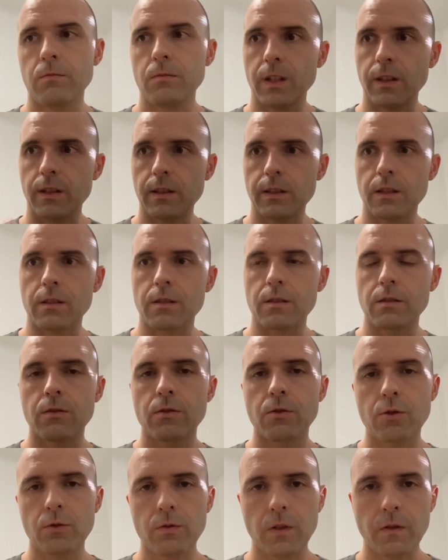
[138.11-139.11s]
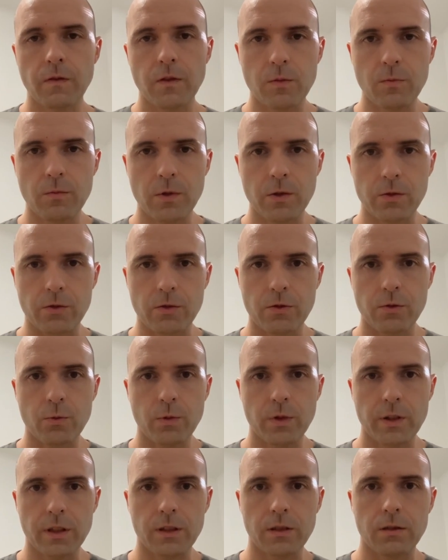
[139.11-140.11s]
at least two of the most
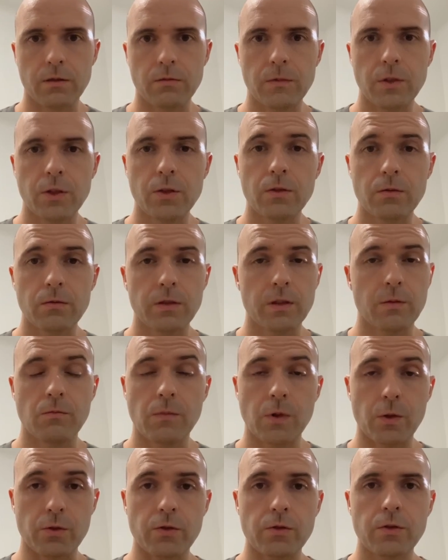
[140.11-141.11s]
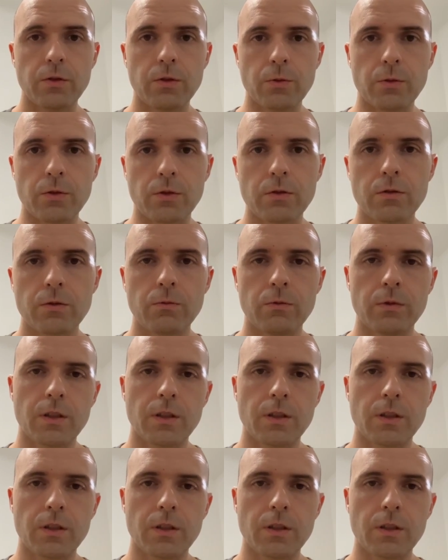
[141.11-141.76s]
well-known and most used,